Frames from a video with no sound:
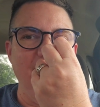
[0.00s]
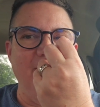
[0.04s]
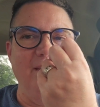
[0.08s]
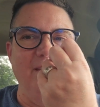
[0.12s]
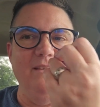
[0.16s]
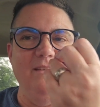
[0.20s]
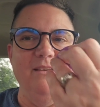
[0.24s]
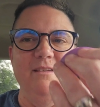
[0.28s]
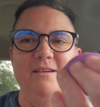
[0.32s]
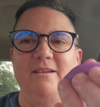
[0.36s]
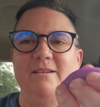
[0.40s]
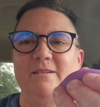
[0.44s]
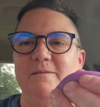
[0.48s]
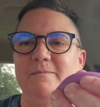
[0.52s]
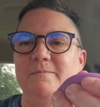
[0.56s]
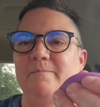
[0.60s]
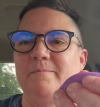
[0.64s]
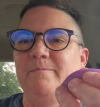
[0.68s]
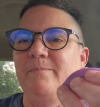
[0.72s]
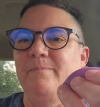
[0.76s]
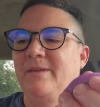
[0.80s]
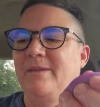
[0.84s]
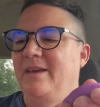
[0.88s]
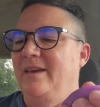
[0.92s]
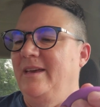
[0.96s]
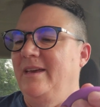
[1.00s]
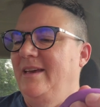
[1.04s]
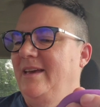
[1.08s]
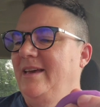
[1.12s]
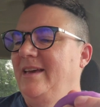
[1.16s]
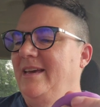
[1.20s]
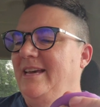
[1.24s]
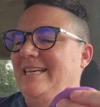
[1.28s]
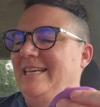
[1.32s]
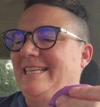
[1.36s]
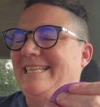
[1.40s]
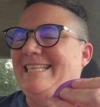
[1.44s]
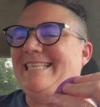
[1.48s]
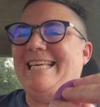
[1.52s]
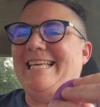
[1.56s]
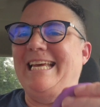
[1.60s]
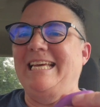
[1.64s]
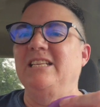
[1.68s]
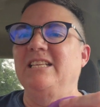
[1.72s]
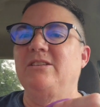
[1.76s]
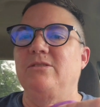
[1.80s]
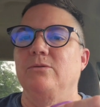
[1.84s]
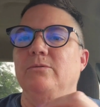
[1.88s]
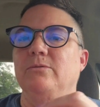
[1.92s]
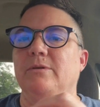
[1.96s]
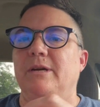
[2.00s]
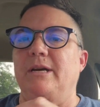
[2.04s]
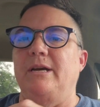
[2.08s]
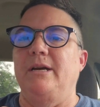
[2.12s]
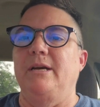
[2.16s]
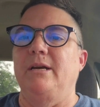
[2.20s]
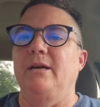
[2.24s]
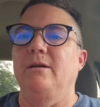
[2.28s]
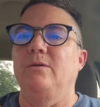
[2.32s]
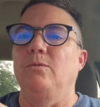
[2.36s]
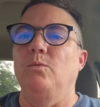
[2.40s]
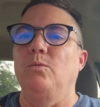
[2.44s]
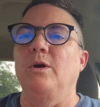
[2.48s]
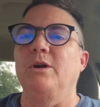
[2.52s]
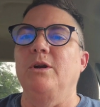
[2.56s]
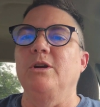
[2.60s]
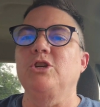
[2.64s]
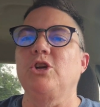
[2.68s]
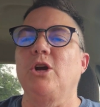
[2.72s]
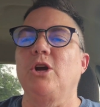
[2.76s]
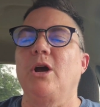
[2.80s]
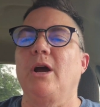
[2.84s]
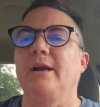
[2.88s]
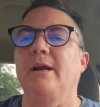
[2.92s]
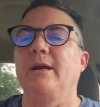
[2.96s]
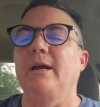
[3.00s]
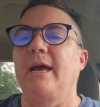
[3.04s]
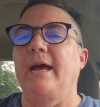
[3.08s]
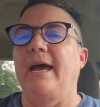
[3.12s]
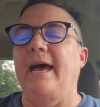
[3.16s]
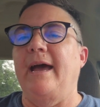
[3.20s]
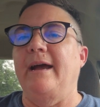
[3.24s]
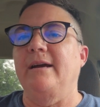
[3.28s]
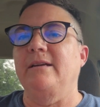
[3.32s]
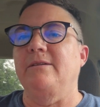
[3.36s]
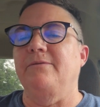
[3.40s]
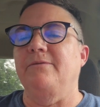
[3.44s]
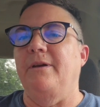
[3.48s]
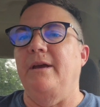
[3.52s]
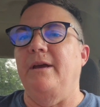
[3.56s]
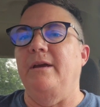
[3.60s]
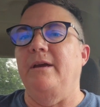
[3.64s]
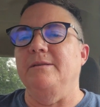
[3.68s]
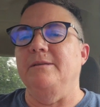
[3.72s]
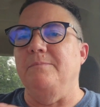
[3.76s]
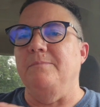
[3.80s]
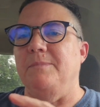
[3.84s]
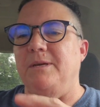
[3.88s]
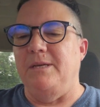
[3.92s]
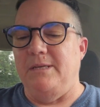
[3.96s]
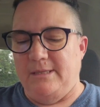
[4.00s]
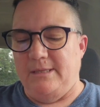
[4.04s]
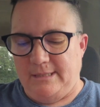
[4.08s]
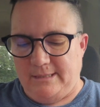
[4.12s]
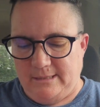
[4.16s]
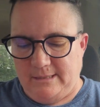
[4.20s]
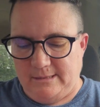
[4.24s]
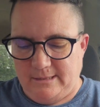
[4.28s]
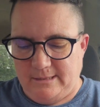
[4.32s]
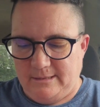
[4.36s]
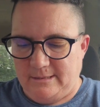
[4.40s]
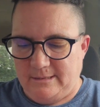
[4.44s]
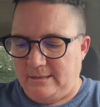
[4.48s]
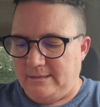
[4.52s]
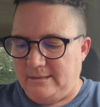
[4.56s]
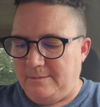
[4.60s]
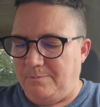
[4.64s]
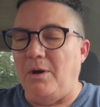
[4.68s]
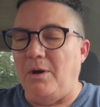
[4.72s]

again, sensory. Want to try to activate as many senses as